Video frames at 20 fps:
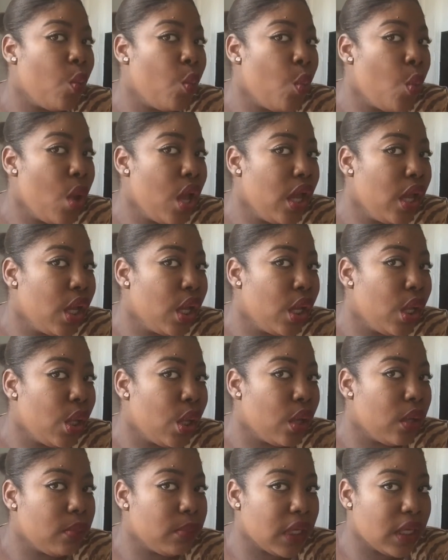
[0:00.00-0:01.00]
well,
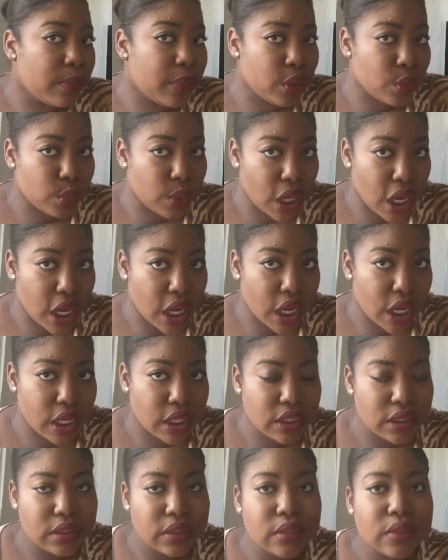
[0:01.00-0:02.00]
or maybe you
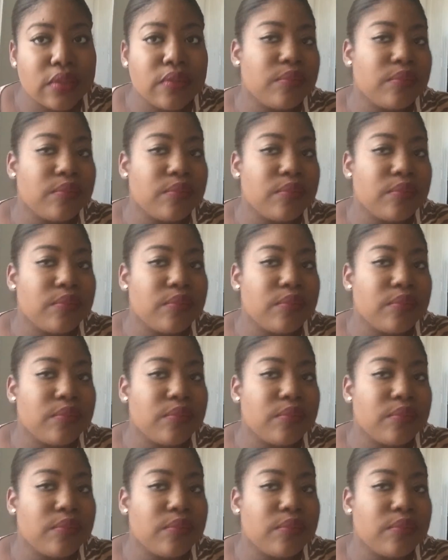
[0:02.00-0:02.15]
can.